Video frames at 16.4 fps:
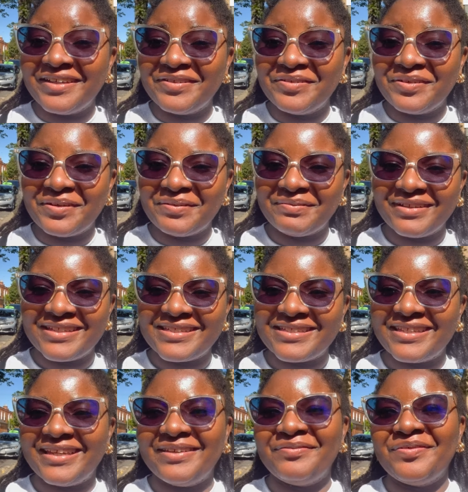what am i
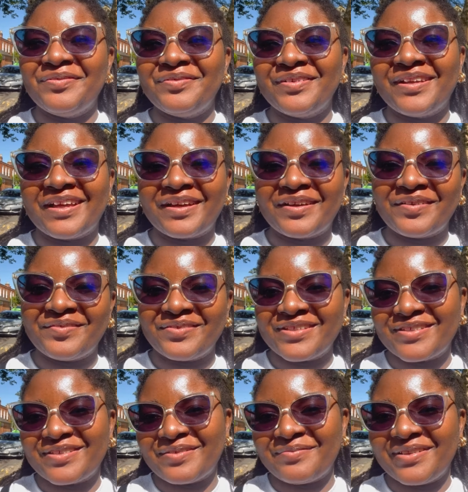saying people are
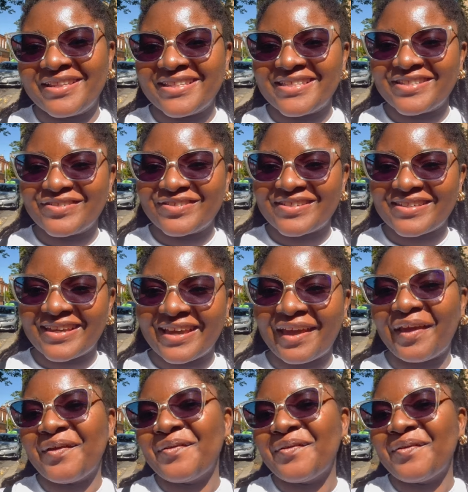coming so i'm a little shy